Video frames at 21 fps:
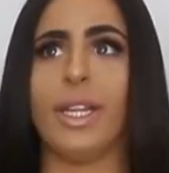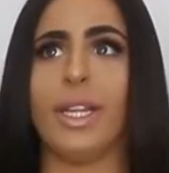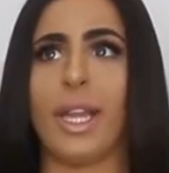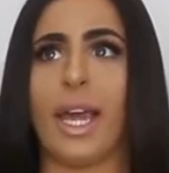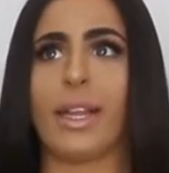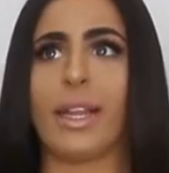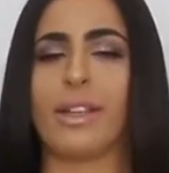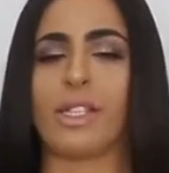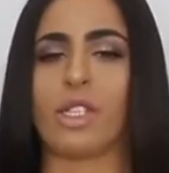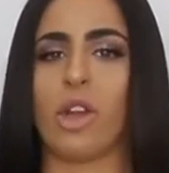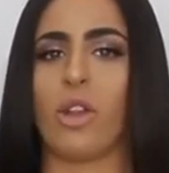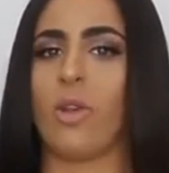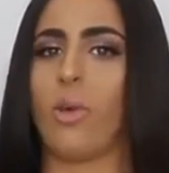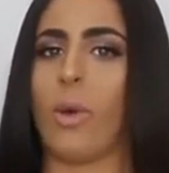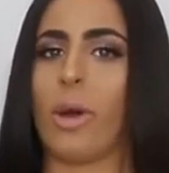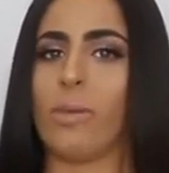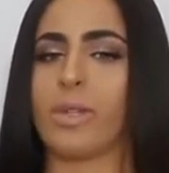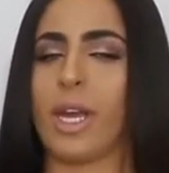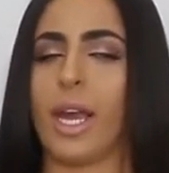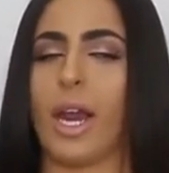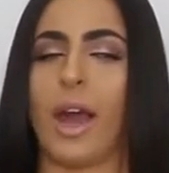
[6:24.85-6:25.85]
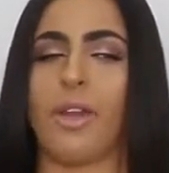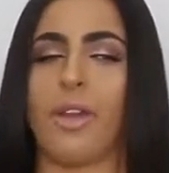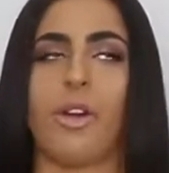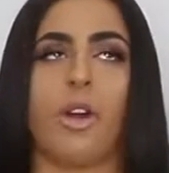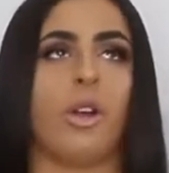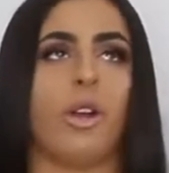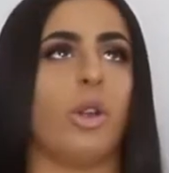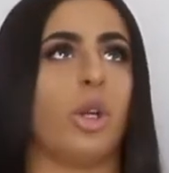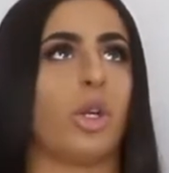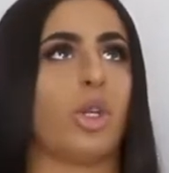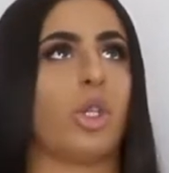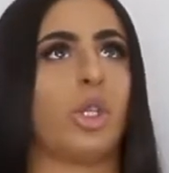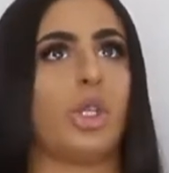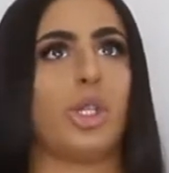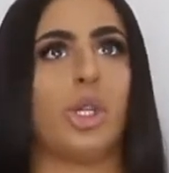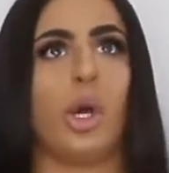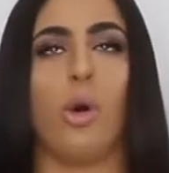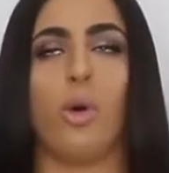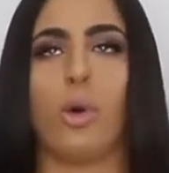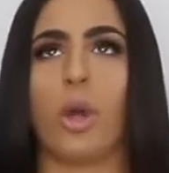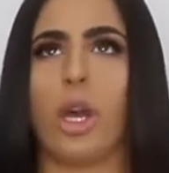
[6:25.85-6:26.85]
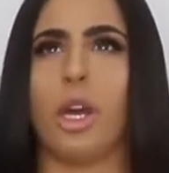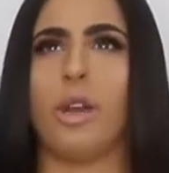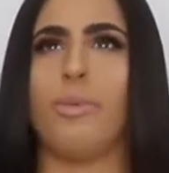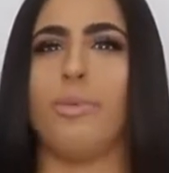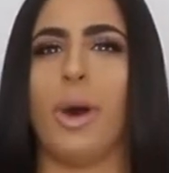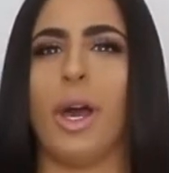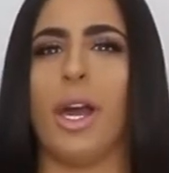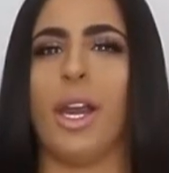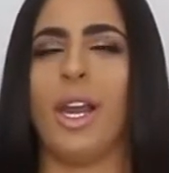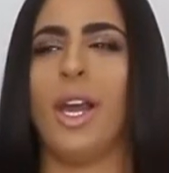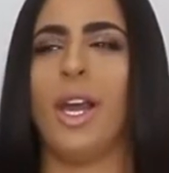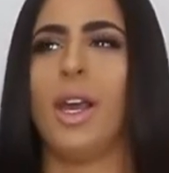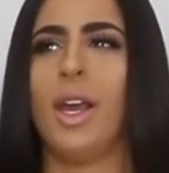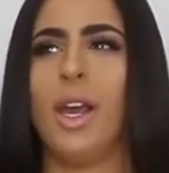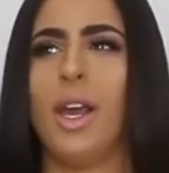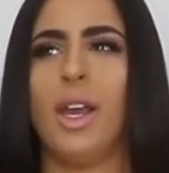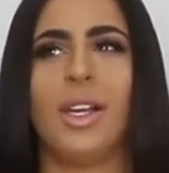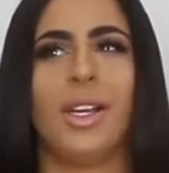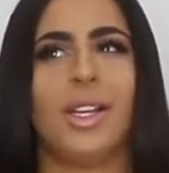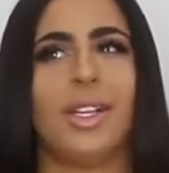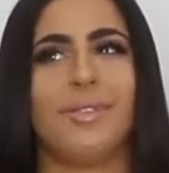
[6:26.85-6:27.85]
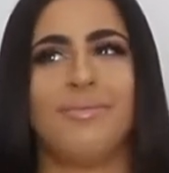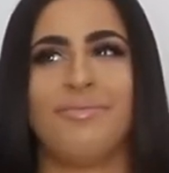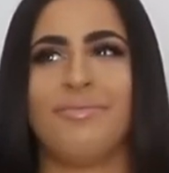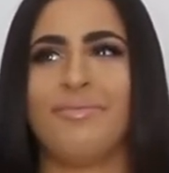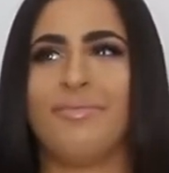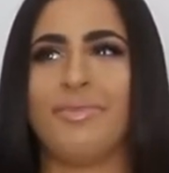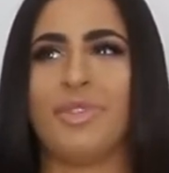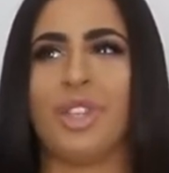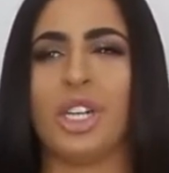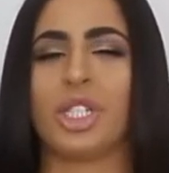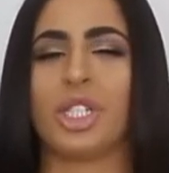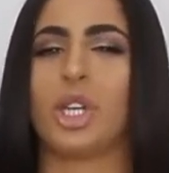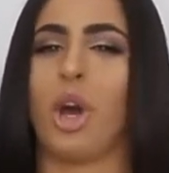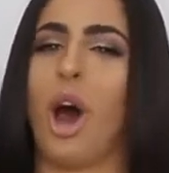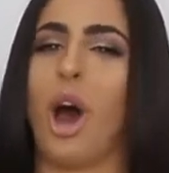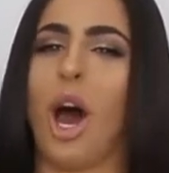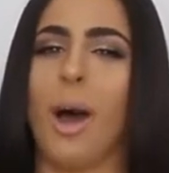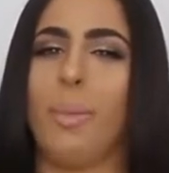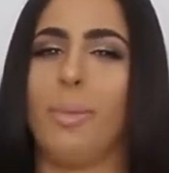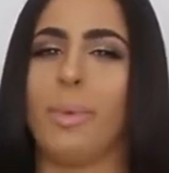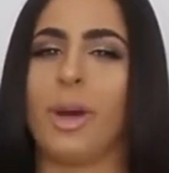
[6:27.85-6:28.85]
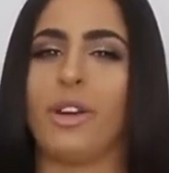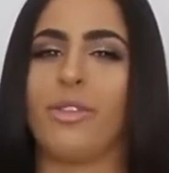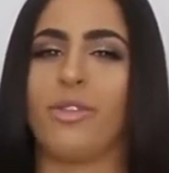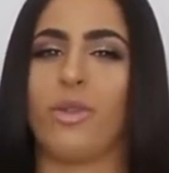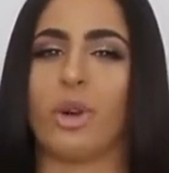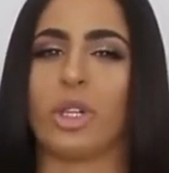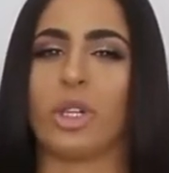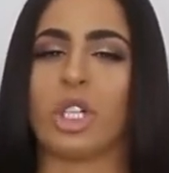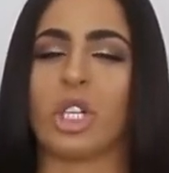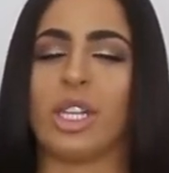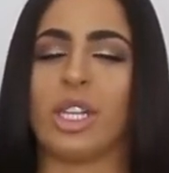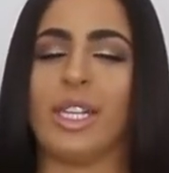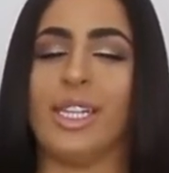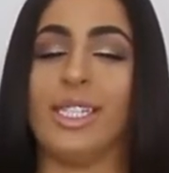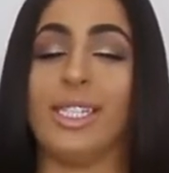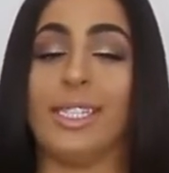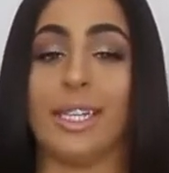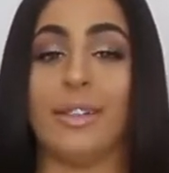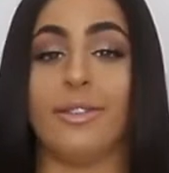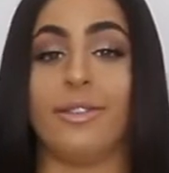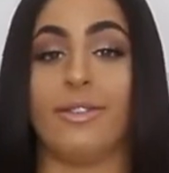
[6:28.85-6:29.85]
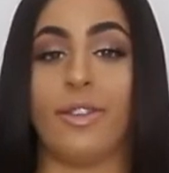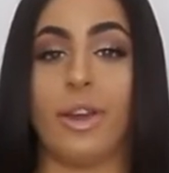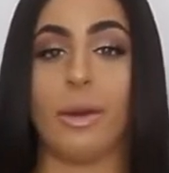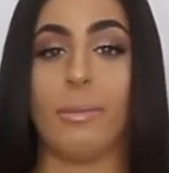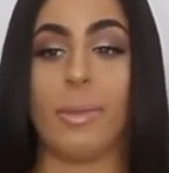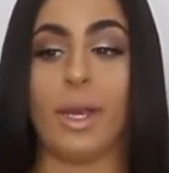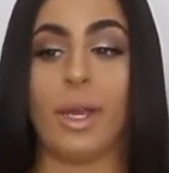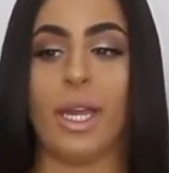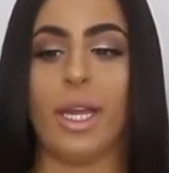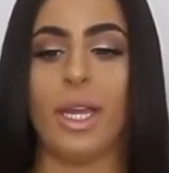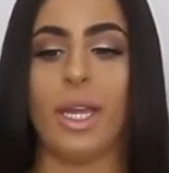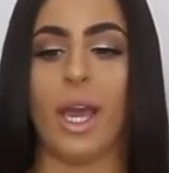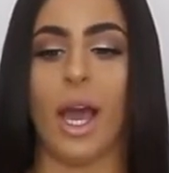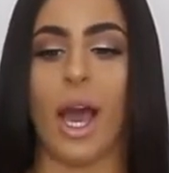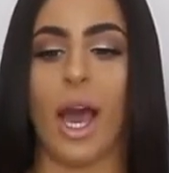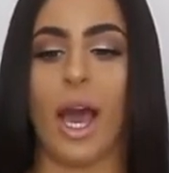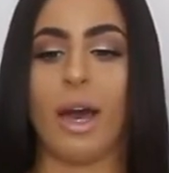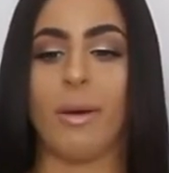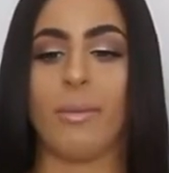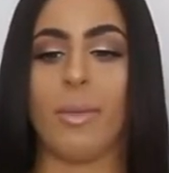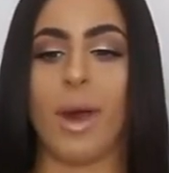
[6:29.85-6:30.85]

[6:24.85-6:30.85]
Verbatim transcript: I really like this on the website. I thought it looked so good, but the top unfortunately didn't fit me.